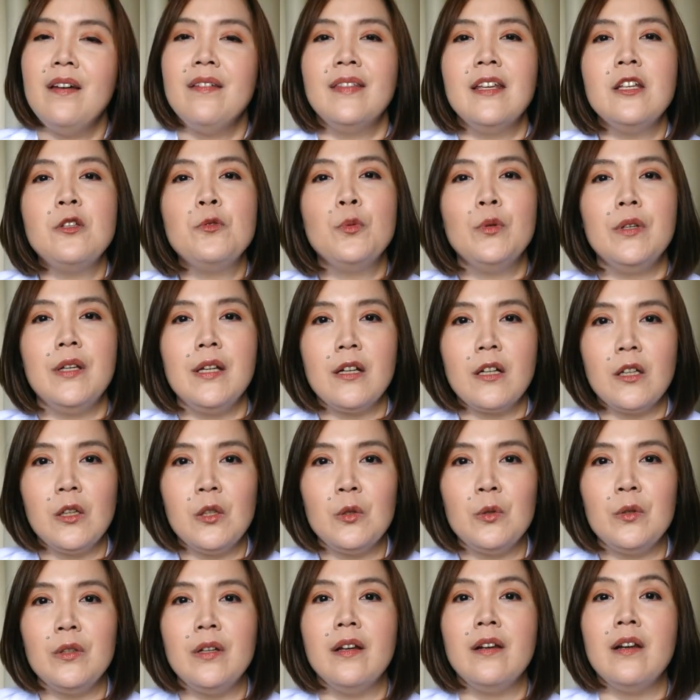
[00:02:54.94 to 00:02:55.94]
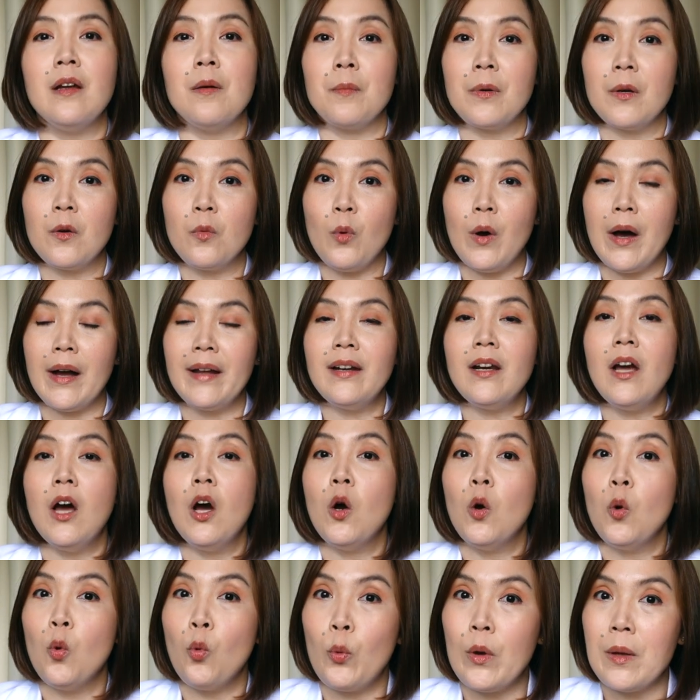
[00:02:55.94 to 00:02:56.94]
This would include, number one,
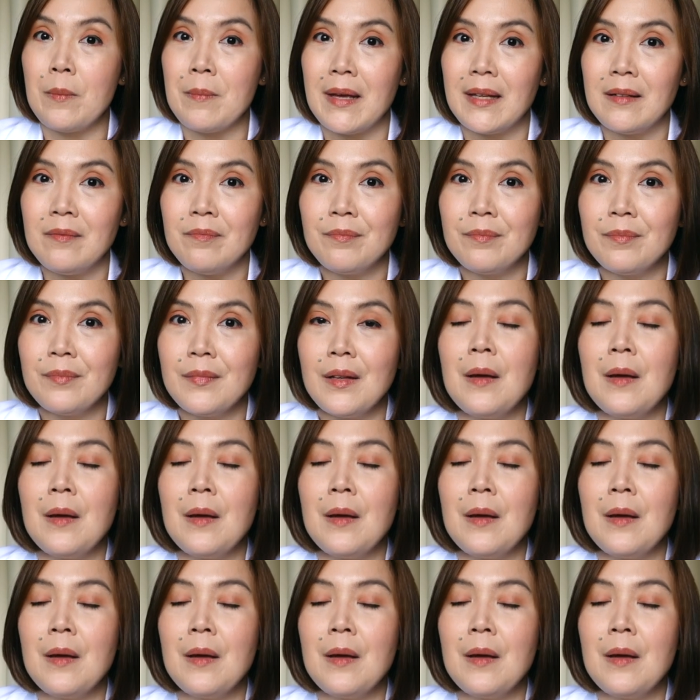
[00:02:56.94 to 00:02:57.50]
women,